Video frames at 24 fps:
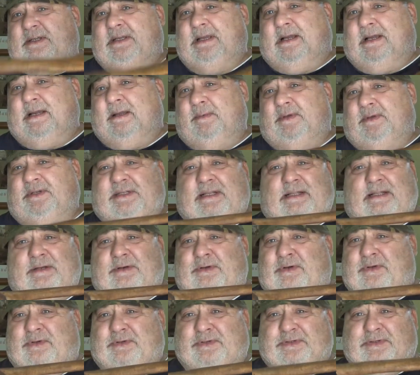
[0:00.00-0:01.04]
guy was selling
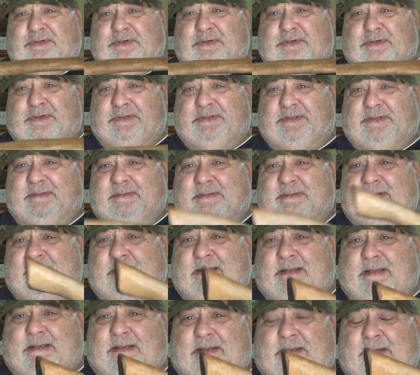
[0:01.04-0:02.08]
all sorts,
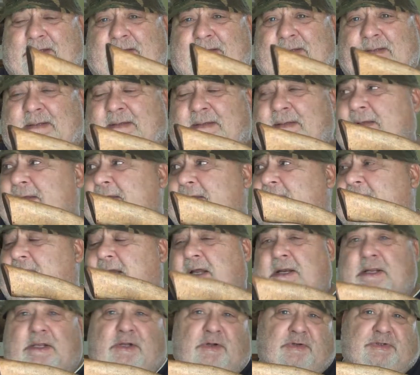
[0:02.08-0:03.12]
and
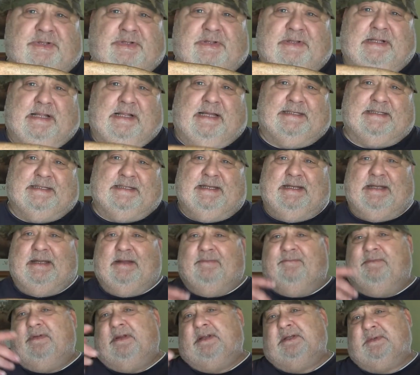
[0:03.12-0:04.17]
it got to the last day
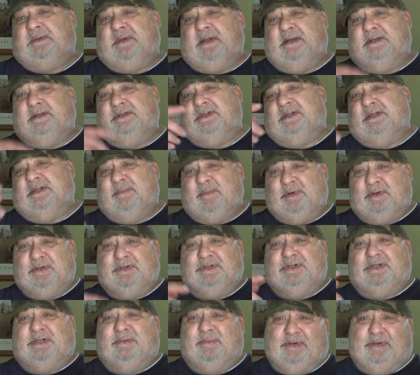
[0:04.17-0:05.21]
and things were getting cheaper and
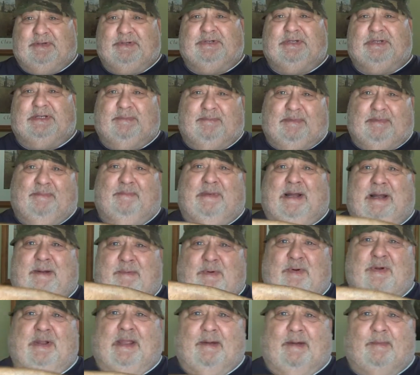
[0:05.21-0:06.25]
cheaper and cheaper, and buy
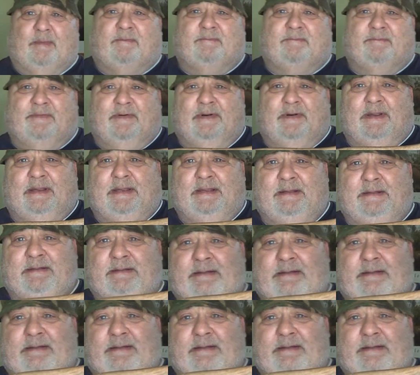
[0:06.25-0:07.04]
one get one free.